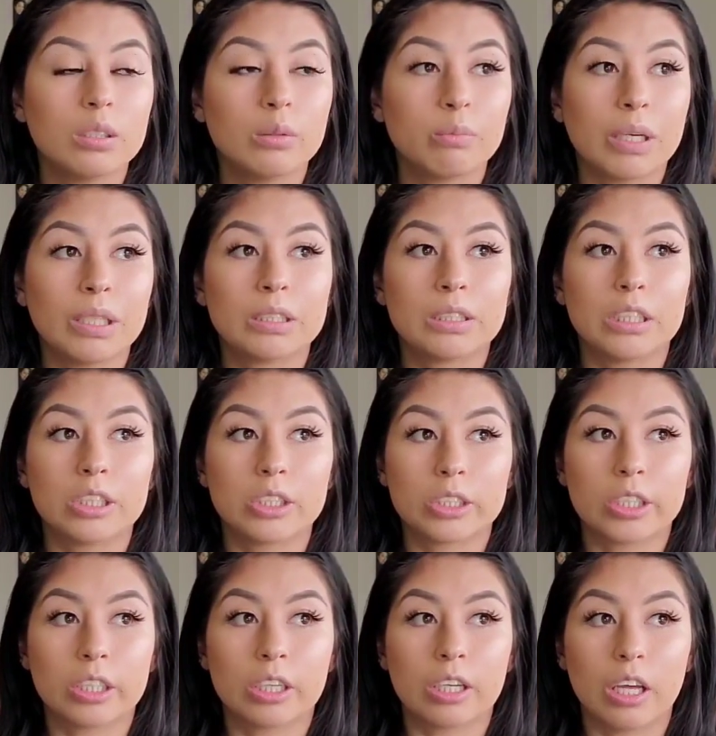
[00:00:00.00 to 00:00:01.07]
my
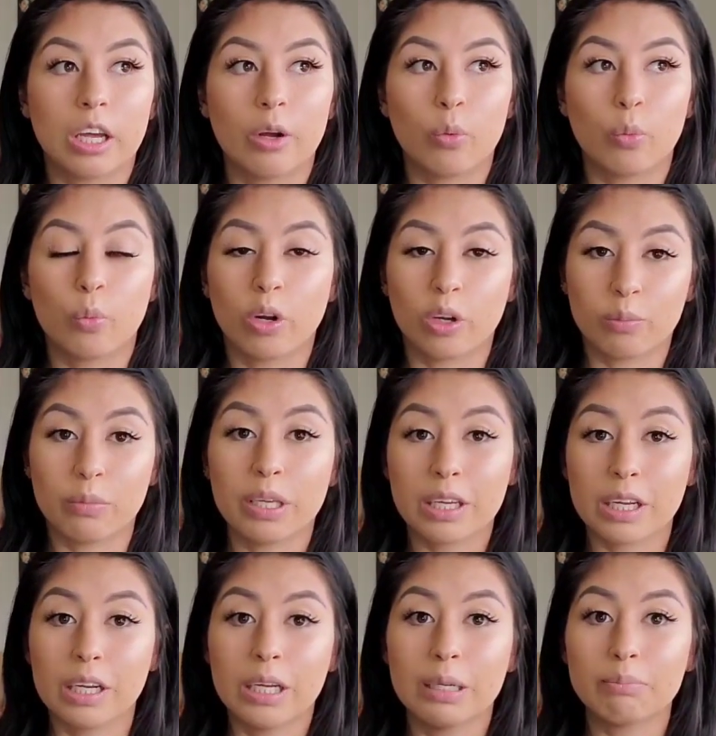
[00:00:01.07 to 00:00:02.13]
sister-in-law woke me
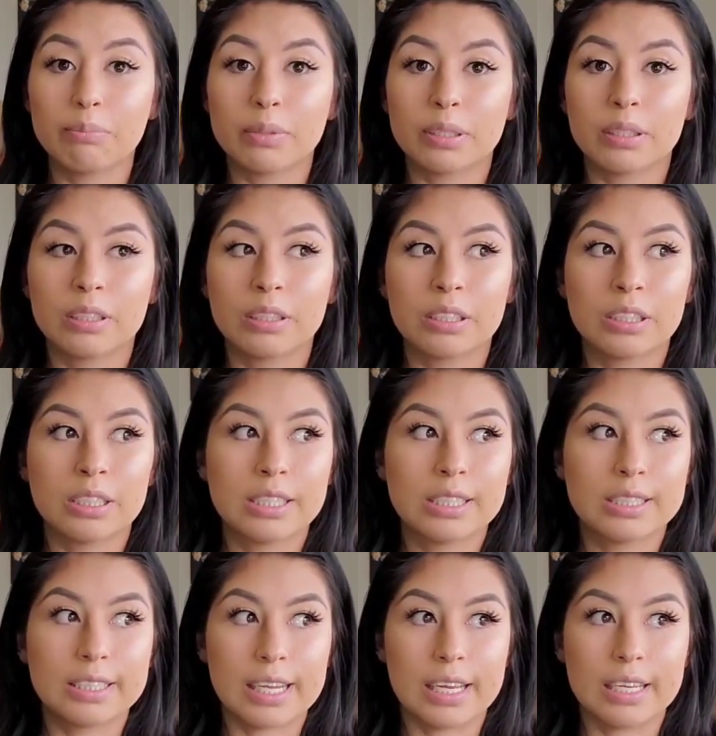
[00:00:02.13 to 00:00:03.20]
up
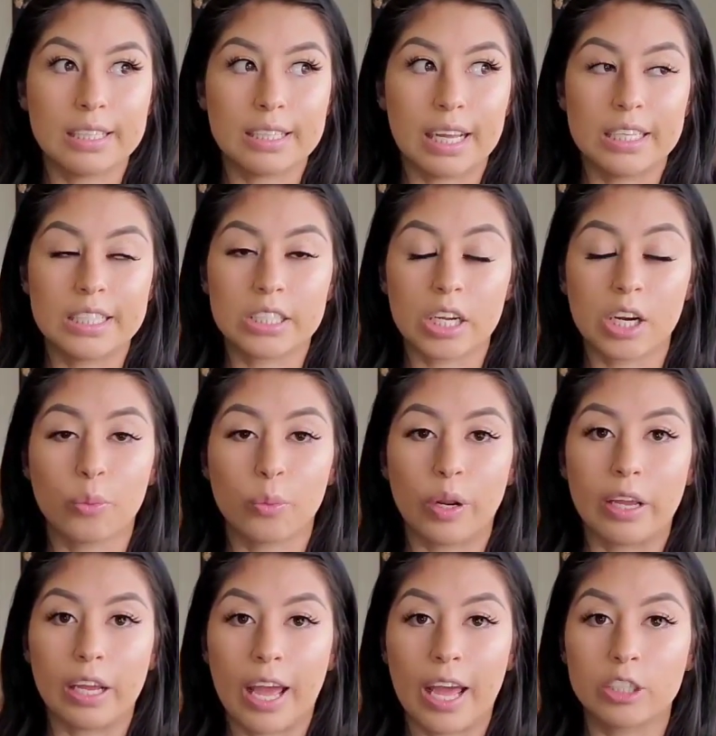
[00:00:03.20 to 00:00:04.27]
saying that his heart
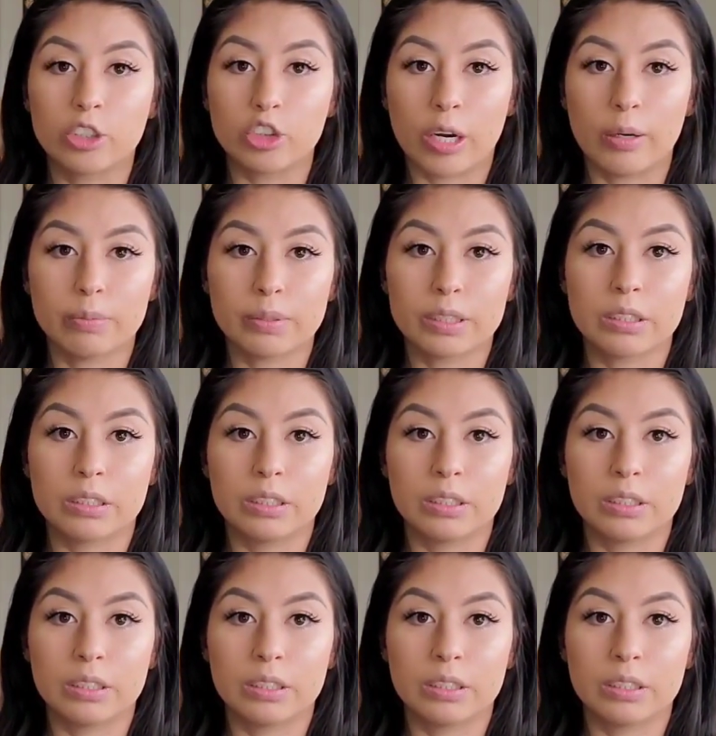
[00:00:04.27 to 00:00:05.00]
rate had dropped